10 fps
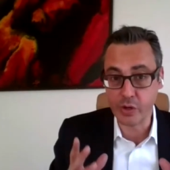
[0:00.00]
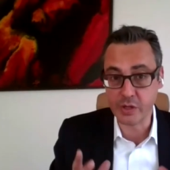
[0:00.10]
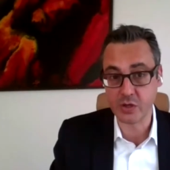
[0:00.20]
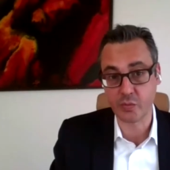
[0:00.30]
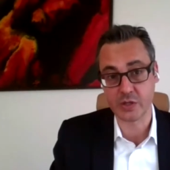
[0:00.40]

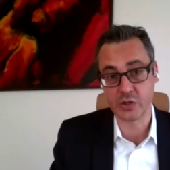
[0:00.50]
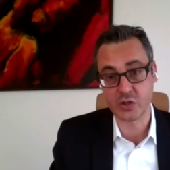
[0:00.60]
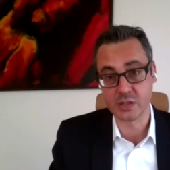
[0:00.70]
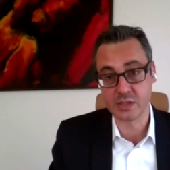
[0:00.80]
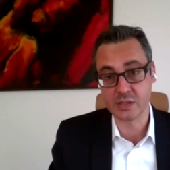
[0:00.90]
burning
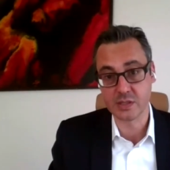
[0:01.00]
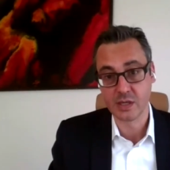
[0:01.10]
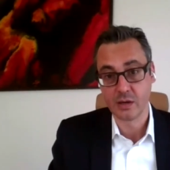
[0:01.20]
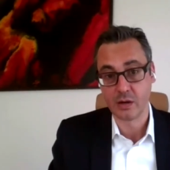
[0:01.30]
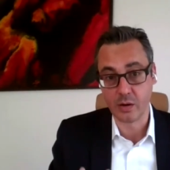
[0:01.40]
questions
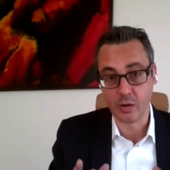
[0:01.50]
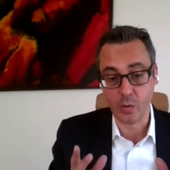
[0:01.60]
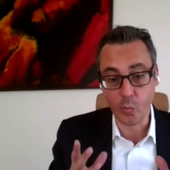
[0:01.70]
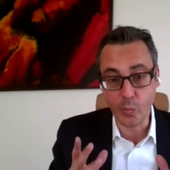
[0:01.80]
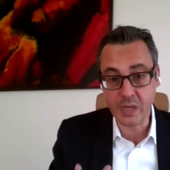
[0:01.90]

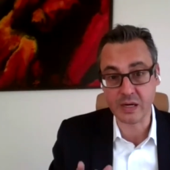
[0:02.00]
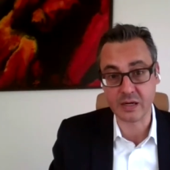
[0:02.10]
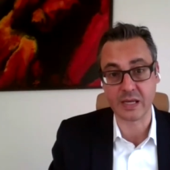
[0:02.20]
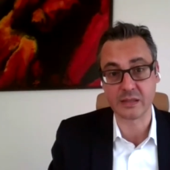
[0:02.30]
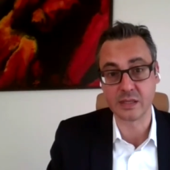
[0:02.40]
uh, we
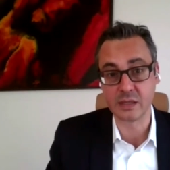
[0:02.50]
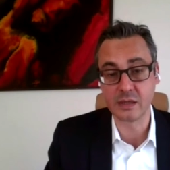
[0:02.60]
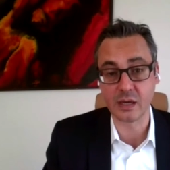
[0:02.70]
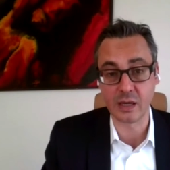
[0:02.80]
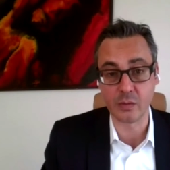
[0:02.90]
are getting
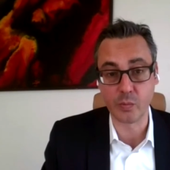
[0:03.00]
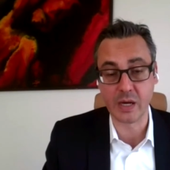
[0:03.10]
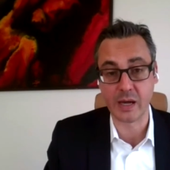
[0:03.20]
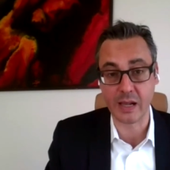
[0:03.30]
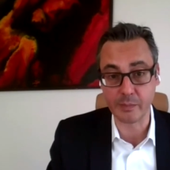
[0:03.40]
and
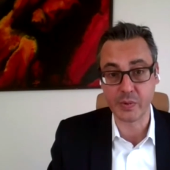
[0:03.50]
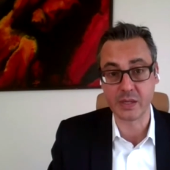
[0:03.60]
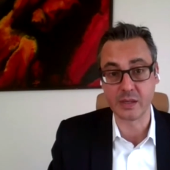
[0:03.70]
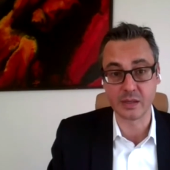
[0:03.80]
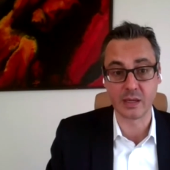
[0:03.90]
we are
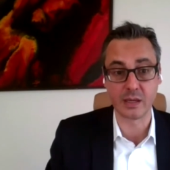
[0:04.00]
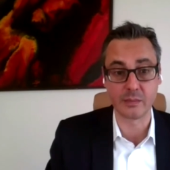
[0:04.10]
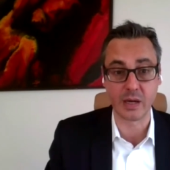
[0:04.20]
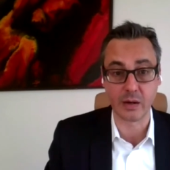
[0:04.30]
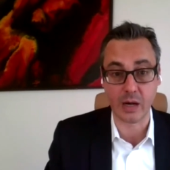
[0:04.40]
helping
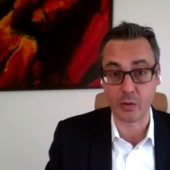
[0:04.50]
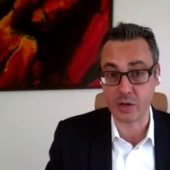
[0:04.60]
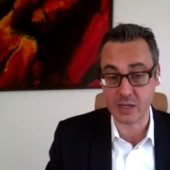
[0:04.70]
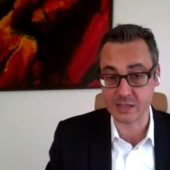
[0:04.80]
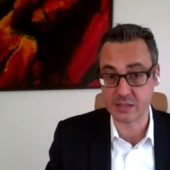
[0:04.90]
um, our,
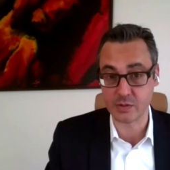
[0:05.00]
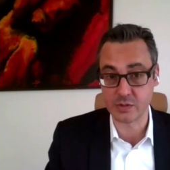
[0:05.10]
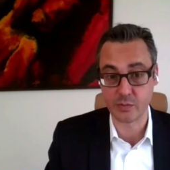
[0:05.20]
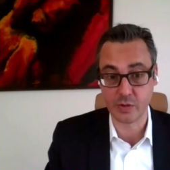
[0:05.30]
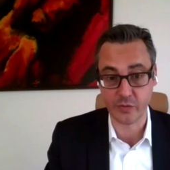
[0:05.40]
our
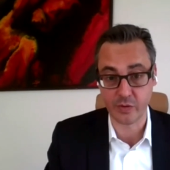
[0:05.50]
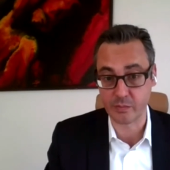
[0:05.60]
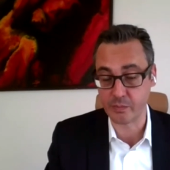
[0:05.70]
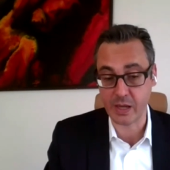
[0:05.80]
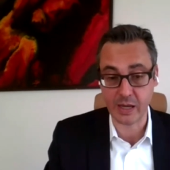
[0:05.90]
customer to work from.
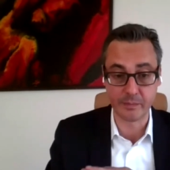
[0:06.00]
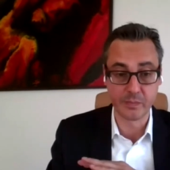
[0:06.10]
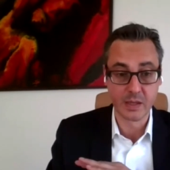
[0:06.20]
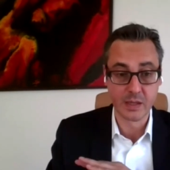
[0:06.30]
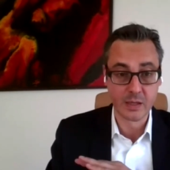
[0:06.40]

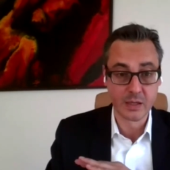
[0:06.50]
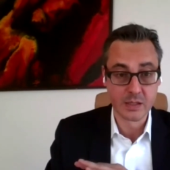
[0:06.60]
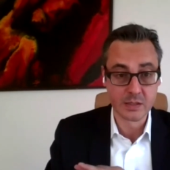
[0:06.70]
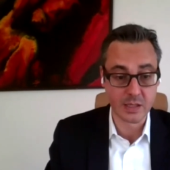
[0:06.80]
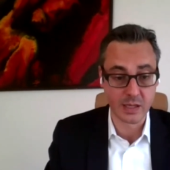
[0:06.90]
I'm
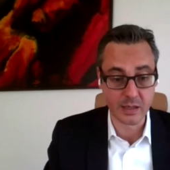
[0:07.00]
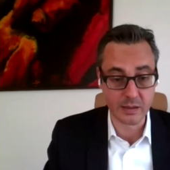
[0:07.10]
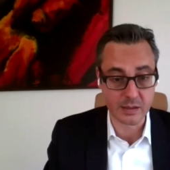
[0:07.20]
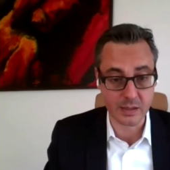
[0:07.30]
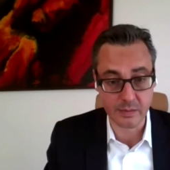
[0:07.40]

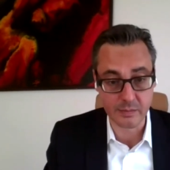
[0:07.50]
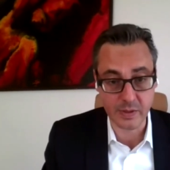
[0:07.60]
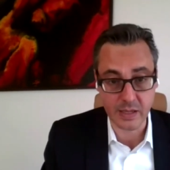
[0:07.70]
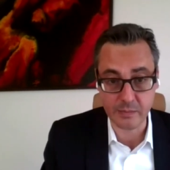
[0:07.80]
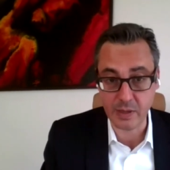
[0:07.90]
uh, um,
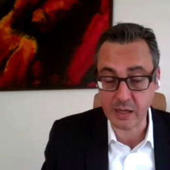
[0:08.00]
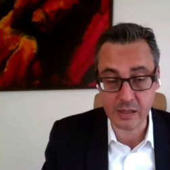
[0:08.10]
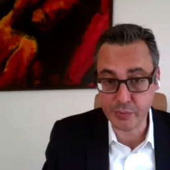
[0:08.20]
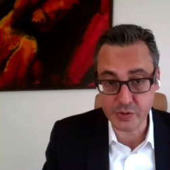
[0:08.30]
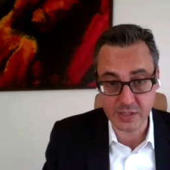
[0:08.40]
I'm
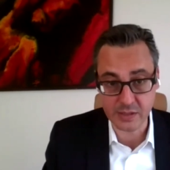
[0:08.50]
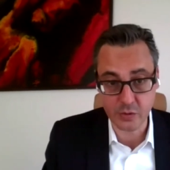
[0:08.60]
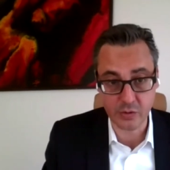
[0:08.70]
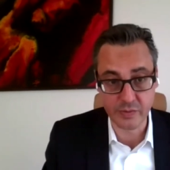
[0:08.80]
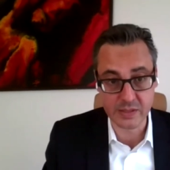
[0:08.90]
100%
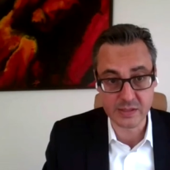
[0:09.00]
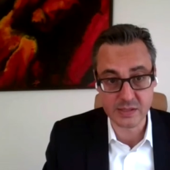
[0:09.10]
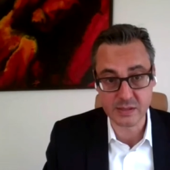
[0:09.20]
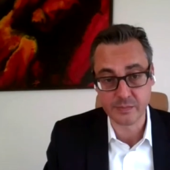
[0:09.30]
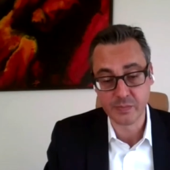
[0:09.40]

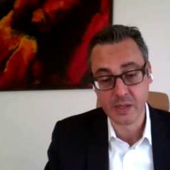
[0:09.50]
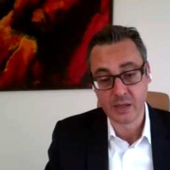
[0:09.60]
convinced